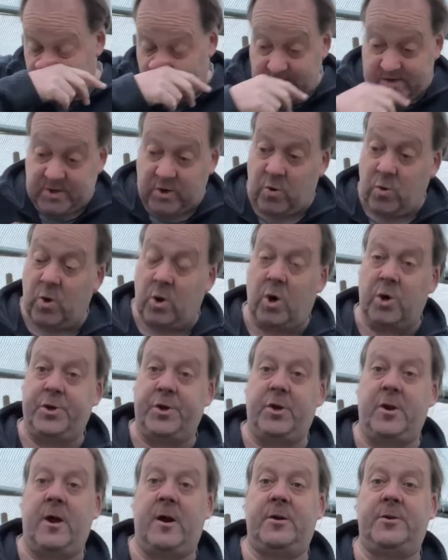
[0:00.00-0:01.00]
So all I've got
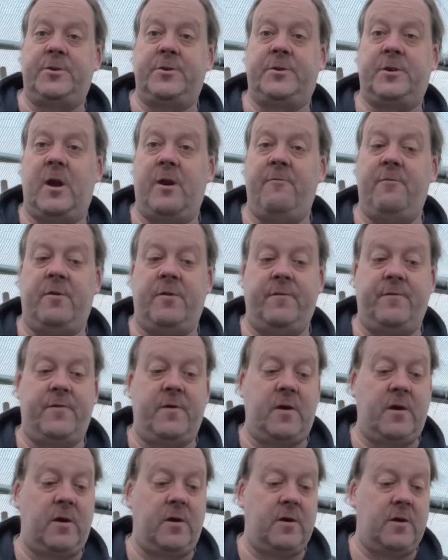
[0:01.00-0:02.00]
to do now is just get rid of
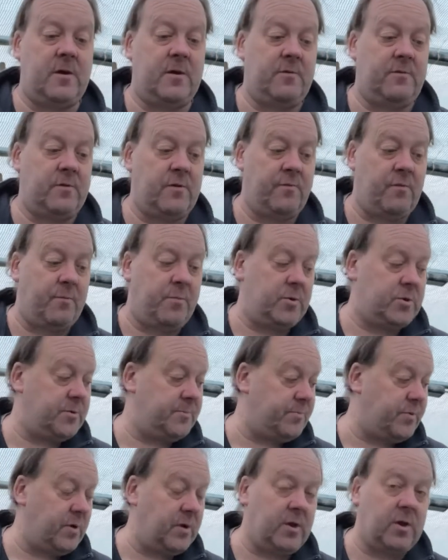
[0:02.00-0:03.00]
the rubbish and
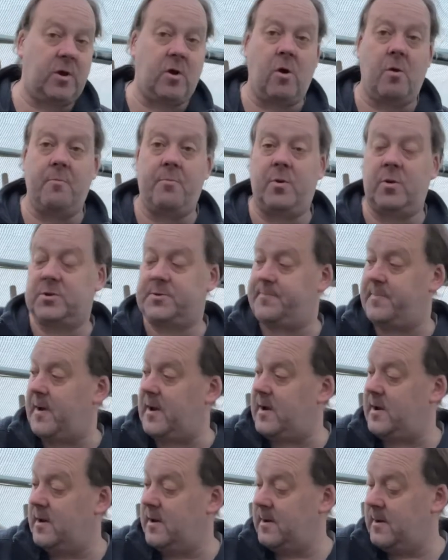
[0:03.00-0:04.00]
put it in the compost
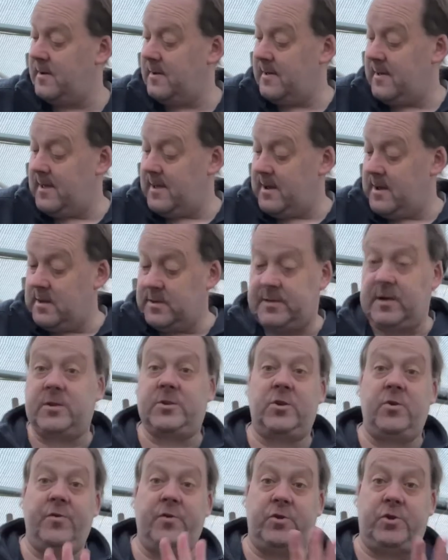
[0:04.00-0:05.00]
bin. So that's
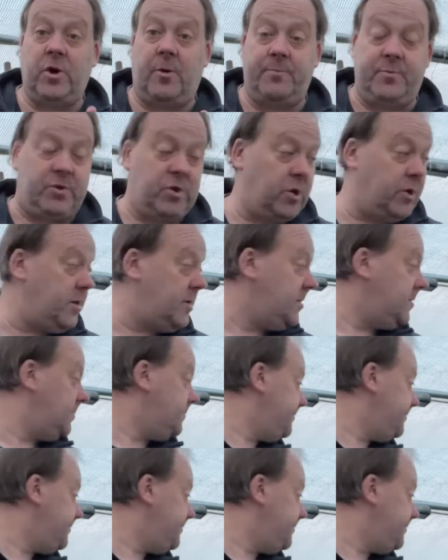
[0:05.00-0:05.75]
another job done.